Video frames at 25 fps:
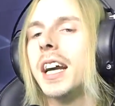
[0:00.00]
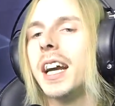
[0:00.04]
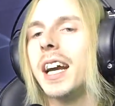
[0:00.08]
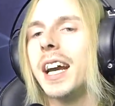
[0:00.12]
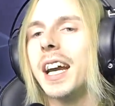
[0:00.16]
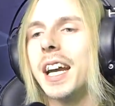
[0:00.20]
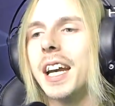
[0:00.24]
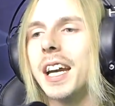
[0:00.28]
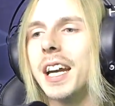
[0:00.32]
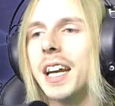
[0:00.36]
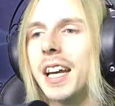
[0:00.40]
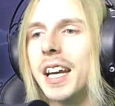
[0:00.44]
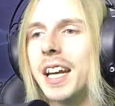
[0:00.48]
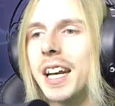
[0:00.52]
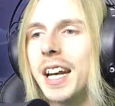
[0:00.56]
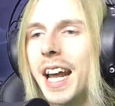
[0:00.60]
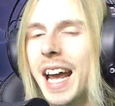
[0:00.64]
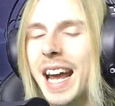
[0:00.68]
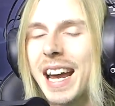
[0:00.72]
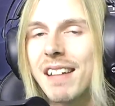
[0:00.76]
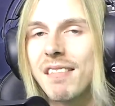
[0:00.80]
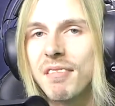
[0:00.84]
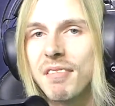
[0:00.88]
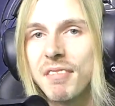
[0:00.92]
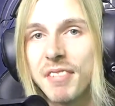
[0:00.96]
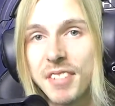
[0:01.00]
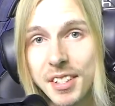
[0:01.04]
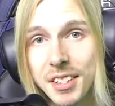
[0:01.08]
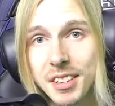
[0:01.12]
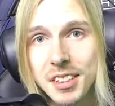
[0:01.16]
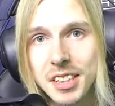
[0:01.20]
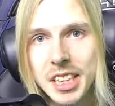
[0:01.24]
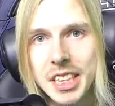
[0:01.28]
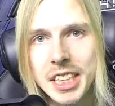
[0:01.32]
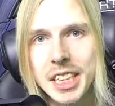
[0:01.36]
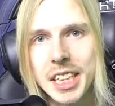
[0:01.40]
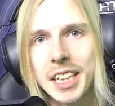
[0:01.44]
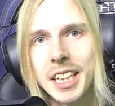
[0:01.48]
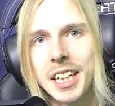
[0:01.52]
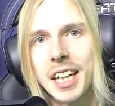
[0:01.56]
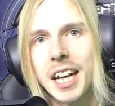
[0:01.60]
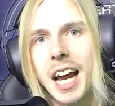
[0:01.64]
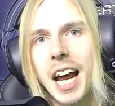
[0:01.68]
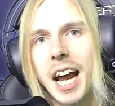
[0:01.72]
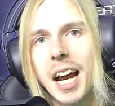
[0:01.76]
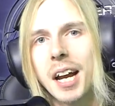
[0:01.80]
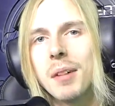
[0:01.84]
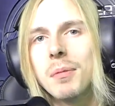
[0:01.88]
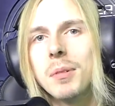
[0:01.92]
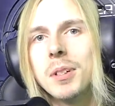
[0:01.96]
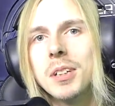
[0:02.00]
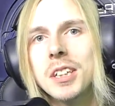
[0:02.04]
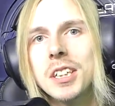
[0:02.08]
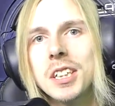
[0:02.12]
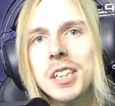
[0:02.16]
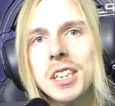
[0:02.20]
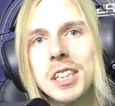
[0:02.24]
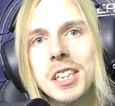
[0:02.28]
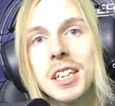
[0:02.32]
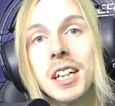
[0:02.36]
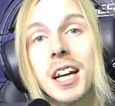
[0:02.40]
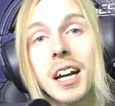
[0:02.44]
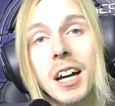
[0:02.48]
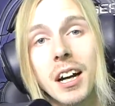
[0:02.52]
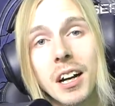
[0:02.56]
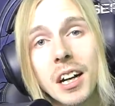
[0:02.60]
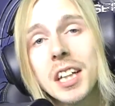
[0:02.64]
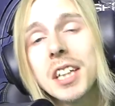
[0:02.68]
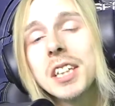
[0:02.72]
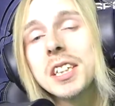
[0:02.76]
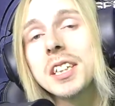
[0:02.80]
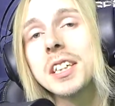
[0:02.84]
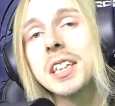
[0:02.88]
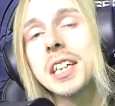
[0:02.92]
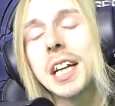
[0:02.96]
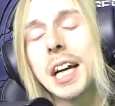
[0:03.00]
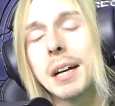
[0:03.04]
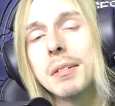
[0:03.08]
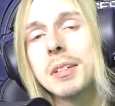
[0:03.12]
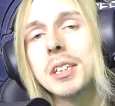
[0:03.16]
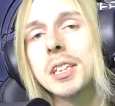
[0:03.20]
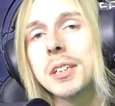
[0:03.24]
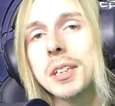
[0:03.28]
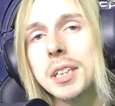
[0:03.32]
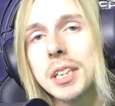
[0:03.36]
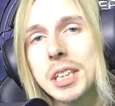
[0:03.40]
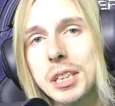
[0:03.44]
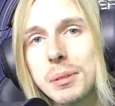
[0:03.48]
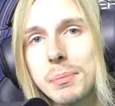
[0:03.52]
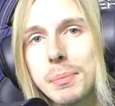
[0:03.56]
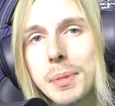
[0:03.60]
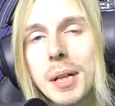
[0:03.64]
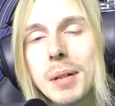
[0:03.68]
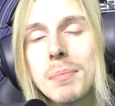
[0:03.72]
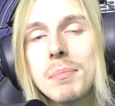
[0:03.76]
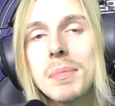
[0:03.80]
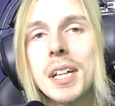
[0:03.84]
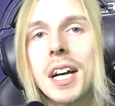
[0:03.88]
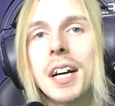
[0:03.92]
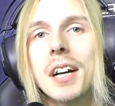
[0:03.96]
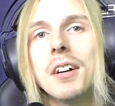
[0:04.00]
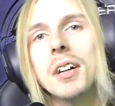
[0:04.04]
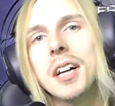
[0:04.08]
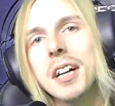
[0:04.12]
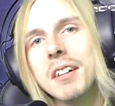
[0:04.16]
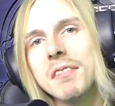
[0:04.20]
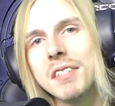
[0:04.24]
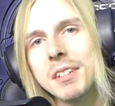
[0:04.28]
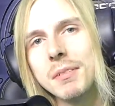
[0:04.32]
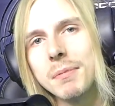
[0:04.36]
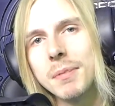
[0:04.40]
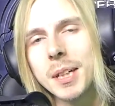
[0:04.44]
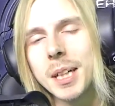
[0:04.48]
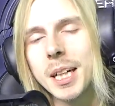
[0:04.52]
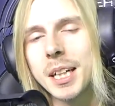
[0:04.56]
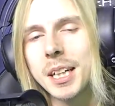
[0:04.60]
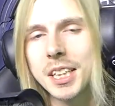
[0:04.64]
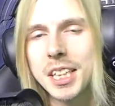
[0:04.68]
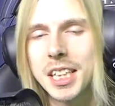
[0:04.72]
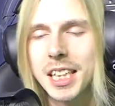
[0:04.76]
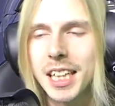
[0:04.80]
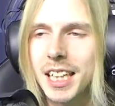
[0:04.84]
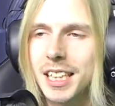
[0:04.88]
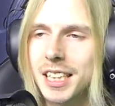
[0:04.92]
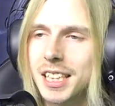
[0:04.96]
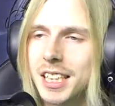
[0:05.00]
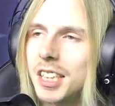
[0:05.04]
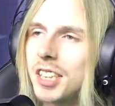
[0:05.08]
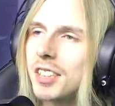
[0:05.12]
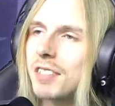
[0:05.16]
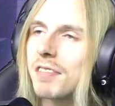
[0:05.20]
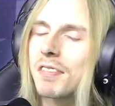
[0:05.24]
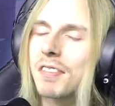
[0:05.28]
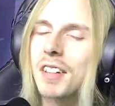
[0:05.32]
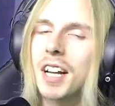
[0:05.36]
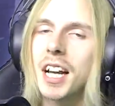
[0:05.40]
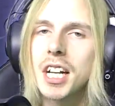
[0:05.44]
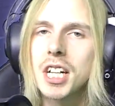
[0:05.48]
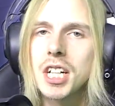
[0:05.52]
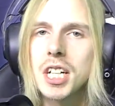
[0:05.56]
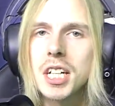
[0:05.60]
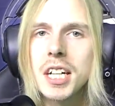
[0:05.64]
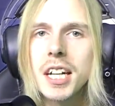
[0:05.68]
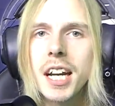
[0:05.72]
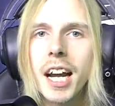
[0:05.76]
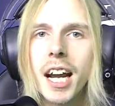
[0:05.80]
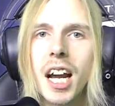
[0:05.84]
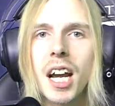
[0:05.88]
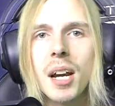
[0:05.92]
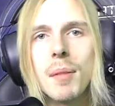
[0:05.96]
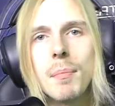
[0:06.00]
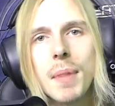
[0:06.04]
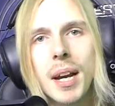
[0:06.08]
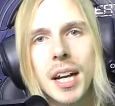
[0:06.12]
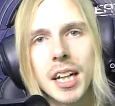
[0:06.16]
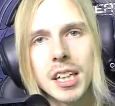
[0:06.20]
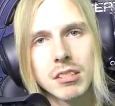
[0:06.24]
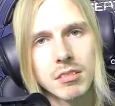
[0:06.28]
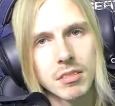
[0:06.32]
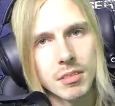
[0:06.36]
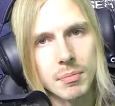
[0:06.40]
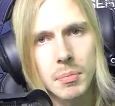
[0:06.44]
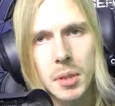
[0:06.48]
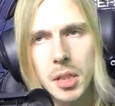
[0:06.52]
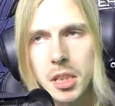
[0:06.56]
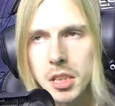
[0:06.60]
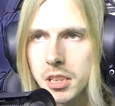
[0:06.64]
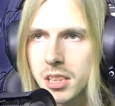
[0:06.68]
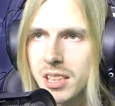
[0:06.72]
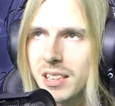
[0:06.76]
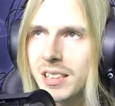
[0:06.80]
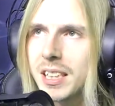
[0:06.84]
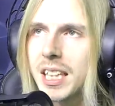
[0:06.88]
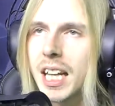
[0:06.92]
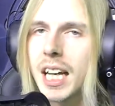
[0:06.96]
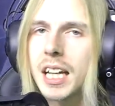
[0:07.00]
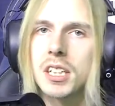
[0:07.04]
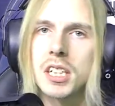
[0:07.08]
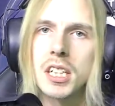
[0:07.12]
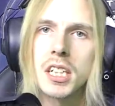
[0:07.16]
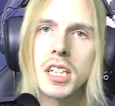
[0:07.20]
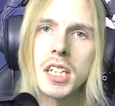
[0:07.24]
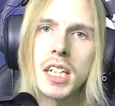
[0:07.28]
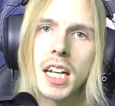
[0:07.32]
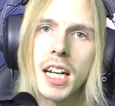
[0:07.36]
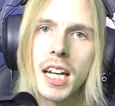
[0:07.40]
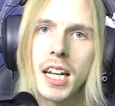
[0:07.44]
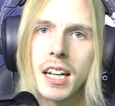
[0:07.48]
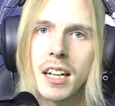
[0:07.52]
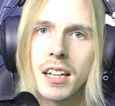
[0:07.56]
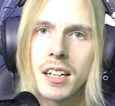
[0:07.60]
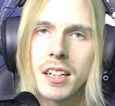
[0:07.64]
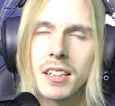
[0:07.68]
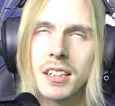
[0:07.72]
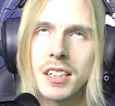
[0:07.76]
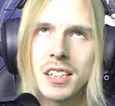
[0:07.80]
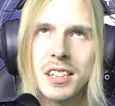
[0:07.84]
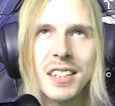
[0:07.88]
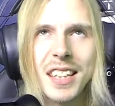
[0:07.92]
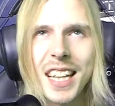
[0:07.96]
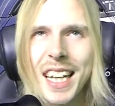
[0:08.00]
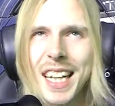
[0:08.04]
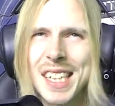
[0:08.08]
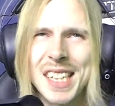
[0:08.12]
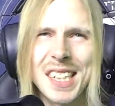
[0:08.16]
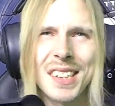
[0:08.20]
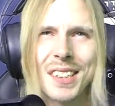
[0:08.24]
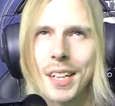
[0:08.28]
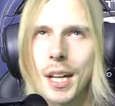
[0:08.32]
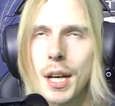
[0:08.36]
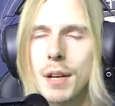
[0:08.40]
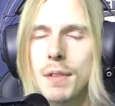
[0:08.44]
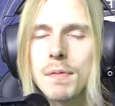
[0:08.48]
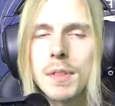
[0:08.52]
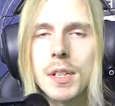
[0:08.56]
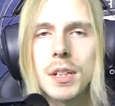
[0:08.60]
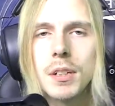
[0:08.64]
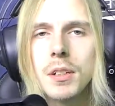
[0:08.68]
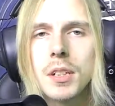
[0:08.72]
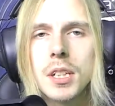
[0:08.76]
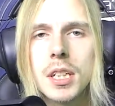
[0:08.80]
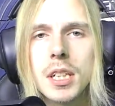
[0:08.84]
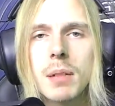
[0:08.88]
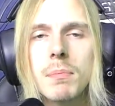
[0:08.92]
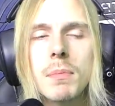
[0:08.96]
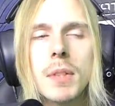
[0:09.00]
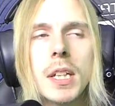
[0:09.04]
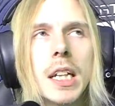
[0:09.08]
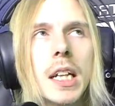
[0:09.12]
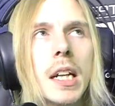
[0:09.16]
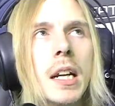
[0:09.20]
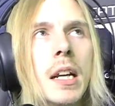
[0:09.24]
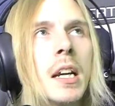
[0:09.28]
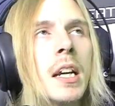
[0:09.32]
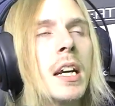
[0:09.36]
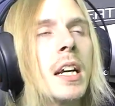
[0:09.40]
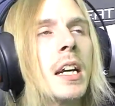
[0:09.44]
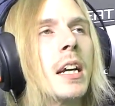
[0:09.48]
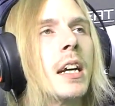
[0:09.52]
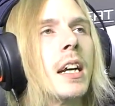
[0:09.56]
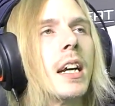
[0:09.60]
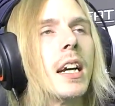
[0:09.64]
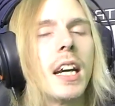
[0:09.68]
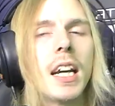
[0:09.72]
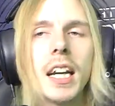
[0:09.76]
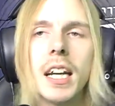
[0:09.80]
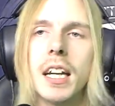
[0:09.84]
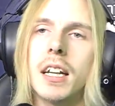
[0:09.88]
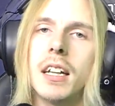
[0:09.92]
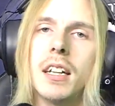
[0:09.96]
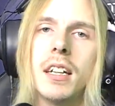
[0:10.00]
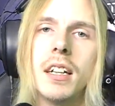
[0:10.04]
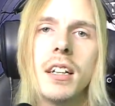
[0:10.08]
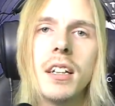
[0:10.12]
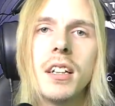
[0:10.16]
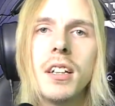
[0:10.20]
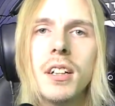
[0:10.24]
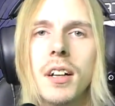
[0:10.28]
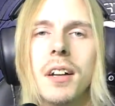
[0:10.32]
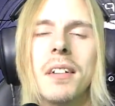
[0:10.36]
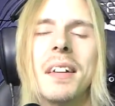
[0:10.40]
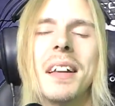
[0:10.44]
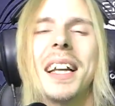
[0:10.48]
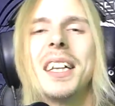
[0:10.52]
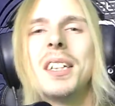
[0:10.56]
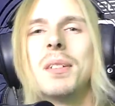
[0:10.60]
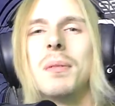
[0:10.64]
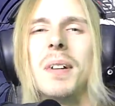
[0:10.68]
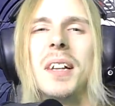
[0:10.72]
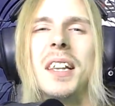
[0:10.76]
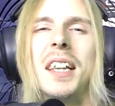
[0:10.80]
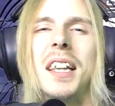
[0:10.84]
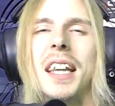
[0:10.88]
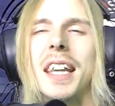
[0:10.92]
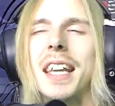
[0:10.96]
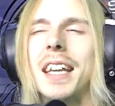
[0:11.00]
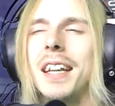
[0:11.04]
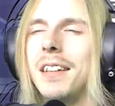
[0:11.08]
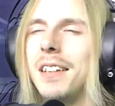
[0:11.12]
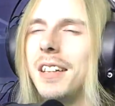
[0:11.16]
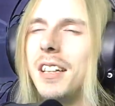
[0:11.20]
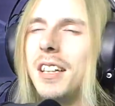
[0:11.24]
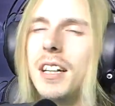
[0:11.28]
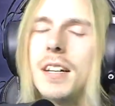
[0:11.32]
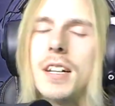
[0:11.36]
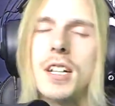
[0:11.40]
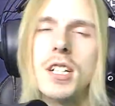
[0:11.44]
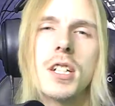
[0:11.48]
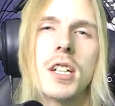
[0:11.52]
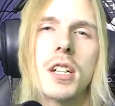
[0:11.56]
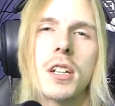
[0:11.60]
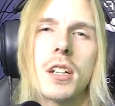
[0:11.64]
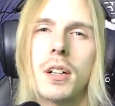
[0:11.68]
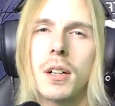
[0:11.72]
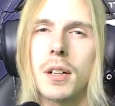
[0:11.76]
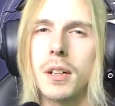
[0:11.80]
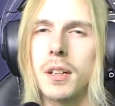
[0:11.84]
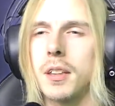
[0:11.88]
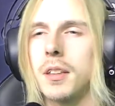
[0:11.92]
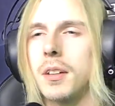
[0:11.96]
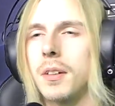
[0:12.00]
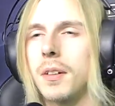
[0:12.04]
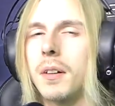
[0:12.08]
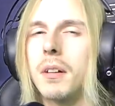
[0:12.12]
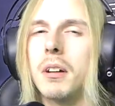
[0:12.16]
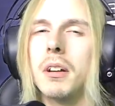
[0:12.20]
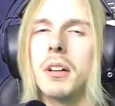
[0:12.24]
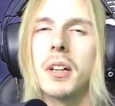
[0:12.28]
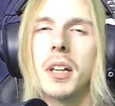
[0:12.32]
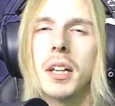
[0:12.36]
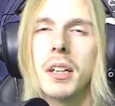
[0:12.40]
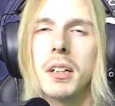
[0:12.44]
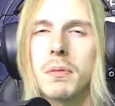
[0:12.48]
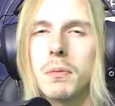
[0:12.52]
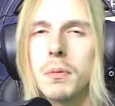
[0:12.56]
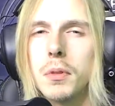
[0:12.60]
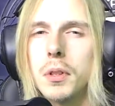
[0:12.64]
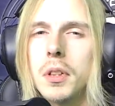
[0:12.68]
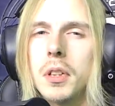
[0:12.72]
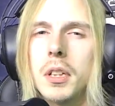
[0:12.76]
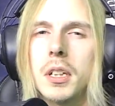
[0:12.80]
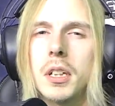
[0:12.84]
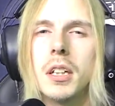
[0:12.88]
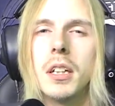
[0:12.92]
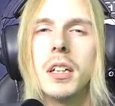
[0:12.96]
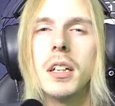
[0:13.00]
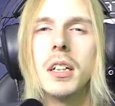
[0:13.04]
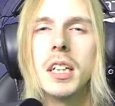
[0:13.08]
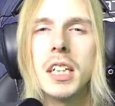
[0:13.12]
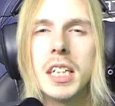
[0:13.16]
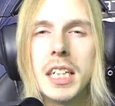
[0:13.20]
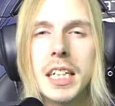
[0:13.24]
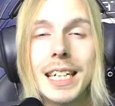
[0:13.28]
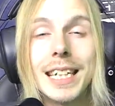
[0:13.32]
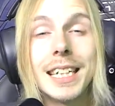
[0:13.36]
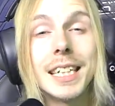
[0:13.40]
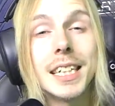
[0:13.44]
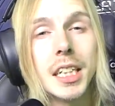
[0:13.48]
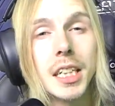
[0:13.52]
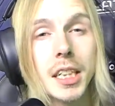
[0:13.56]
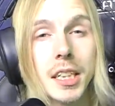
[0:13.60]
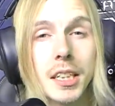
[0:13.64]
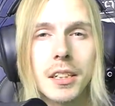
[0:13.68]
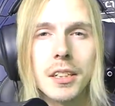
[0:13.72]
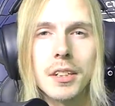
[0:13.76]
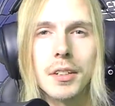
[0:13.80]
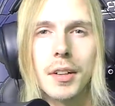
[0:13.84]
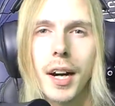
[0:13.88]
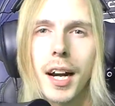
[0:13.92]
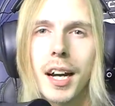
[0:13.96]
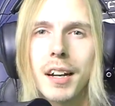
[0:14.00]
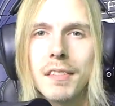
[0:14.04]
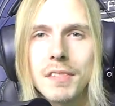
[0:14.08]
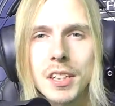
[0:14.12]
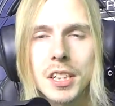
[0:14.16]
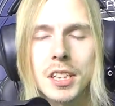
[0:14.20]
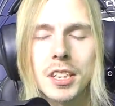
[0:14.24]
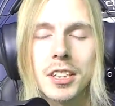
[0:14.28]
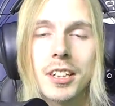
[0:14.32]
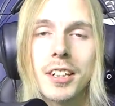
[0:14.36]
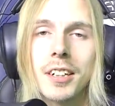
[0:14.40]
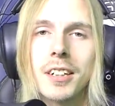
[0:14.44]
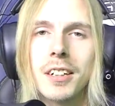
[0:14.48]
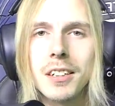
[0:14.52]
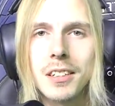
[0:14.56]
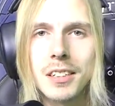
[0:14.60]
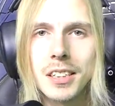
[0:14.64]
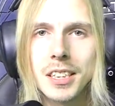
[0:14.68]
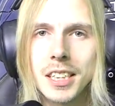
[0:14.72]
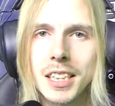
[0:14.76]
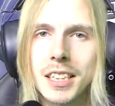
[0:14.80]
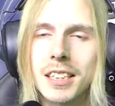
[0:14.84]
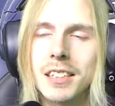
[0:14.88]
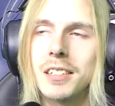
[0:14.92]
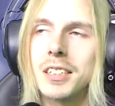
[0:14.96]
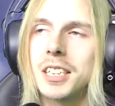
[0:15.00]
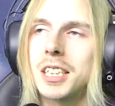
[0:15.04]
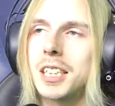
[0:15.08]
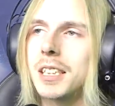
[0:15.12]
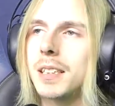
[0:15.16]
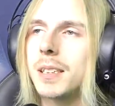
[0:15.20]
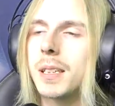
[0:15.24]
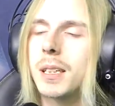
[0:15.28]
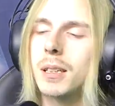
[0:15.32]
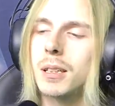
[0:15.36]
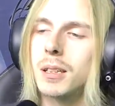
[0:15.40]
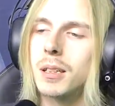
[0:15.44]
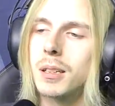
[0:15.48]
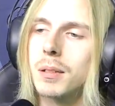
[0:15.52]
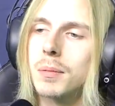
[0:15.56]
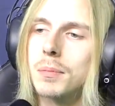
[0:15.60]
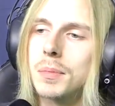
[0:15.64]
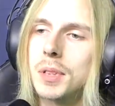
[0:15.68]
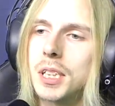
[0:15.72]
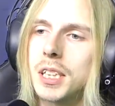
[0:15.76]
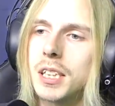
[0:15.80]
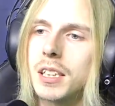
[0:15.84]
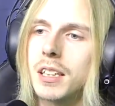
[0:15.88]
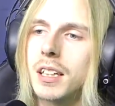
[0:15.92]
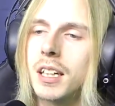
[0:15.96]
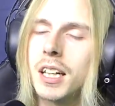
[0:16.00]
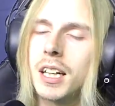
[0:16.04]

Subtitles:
And at first, I was a little bummed out. Everyone else had these flashy iMacs from like 2011 or something. And that's when they just started throwing like really decent graphics cards in their systems and